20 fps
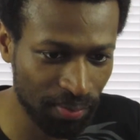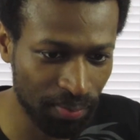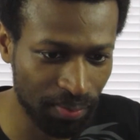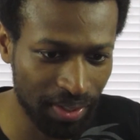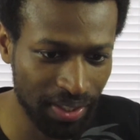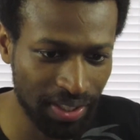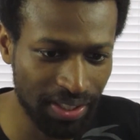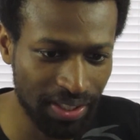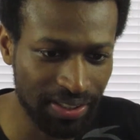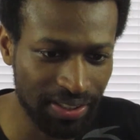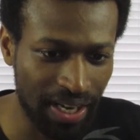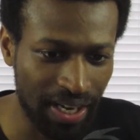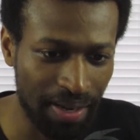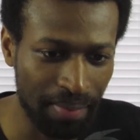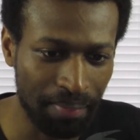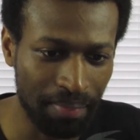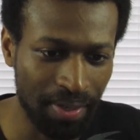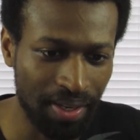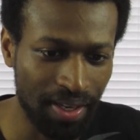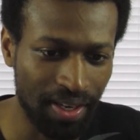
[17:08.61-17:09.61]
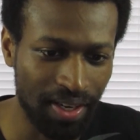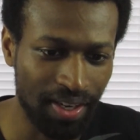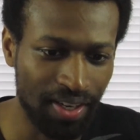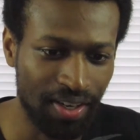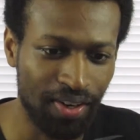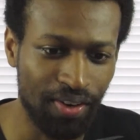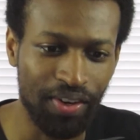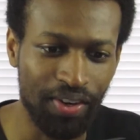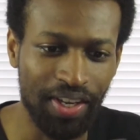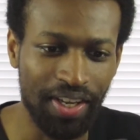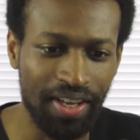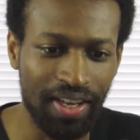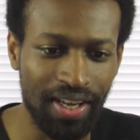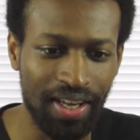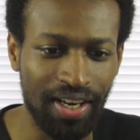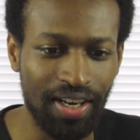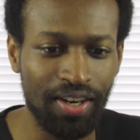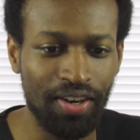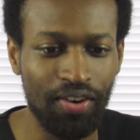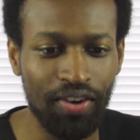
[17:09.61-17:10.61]
When he's not being an annoying,
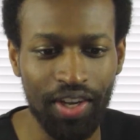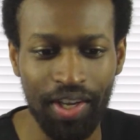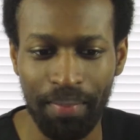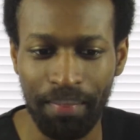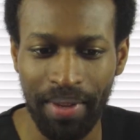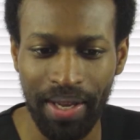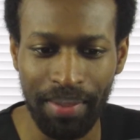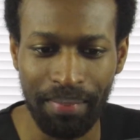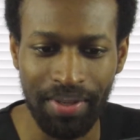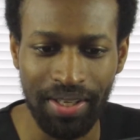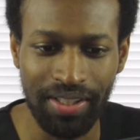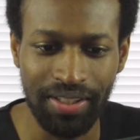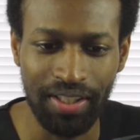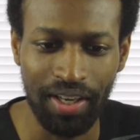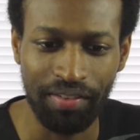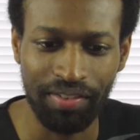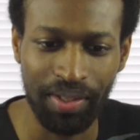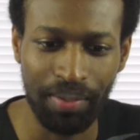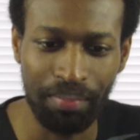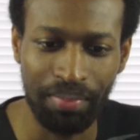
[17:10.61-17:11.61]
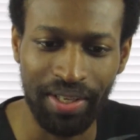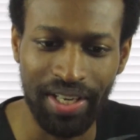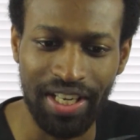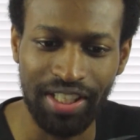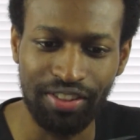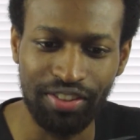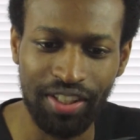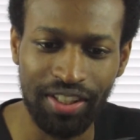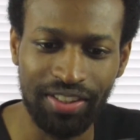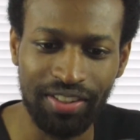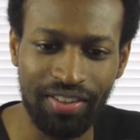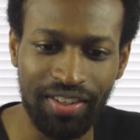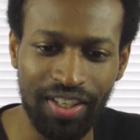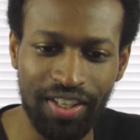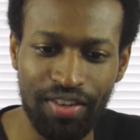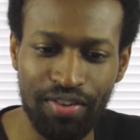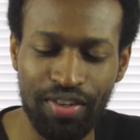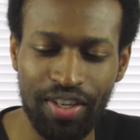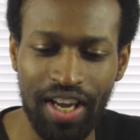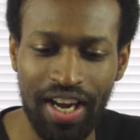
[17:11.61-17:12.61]
an annoying baby, he's often playing tricks on
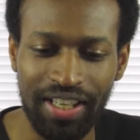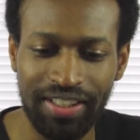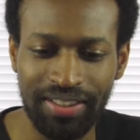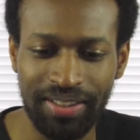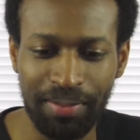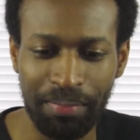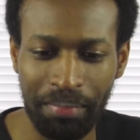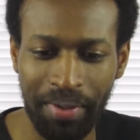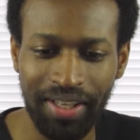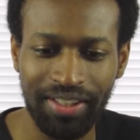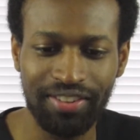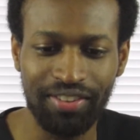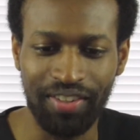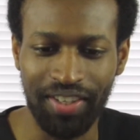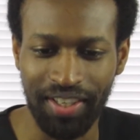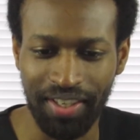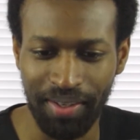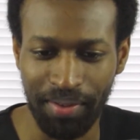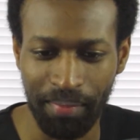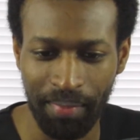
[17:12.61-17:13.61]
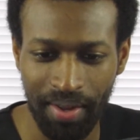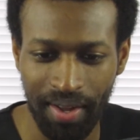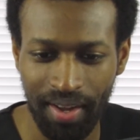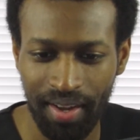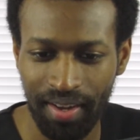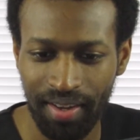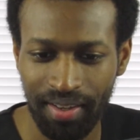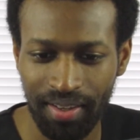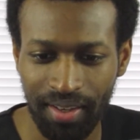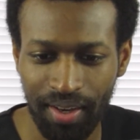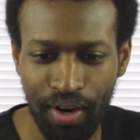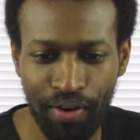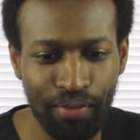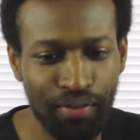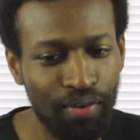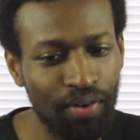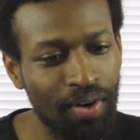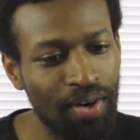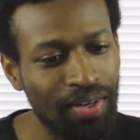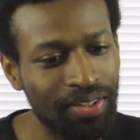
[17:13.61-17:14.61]
Inuyasha and pestering him.
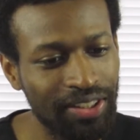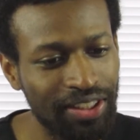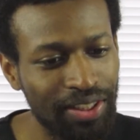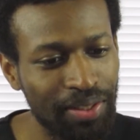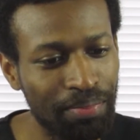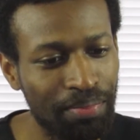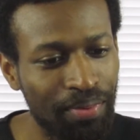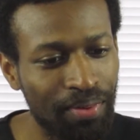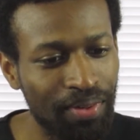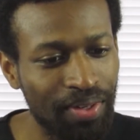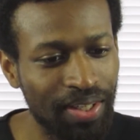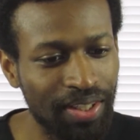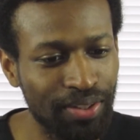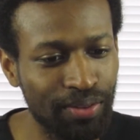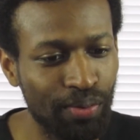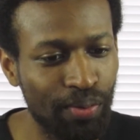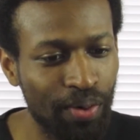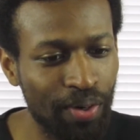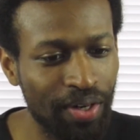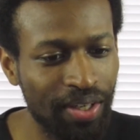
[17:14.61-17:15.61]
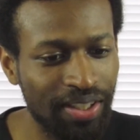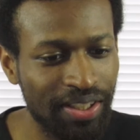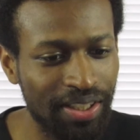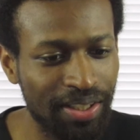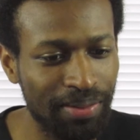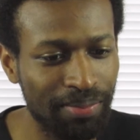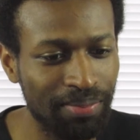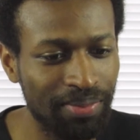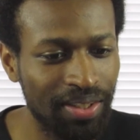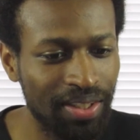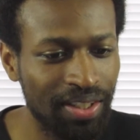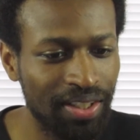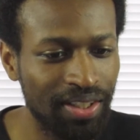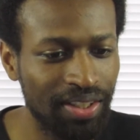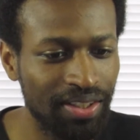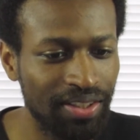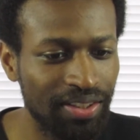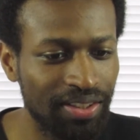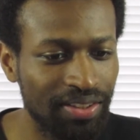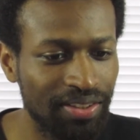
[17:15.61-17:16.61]
Overall, Shippo is worrisome
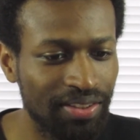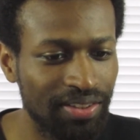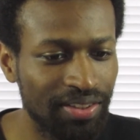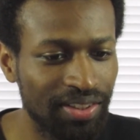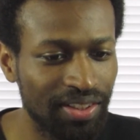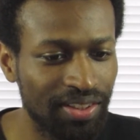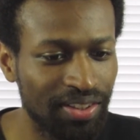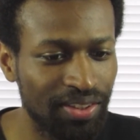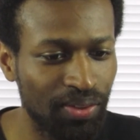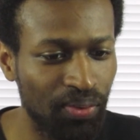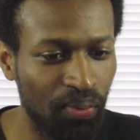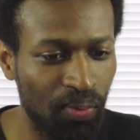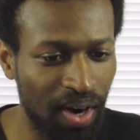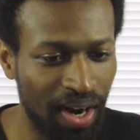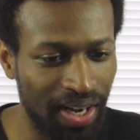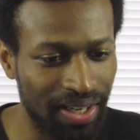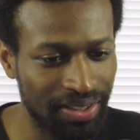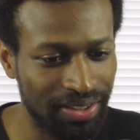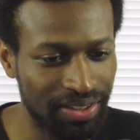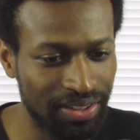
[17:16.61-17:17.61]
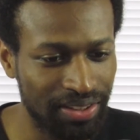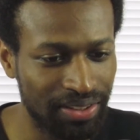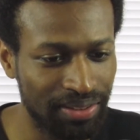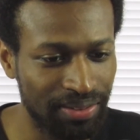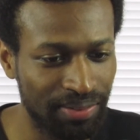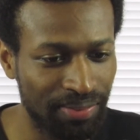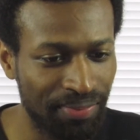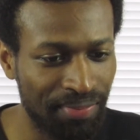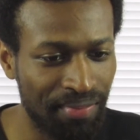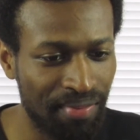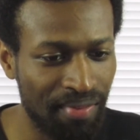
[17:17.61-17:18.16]
to watch.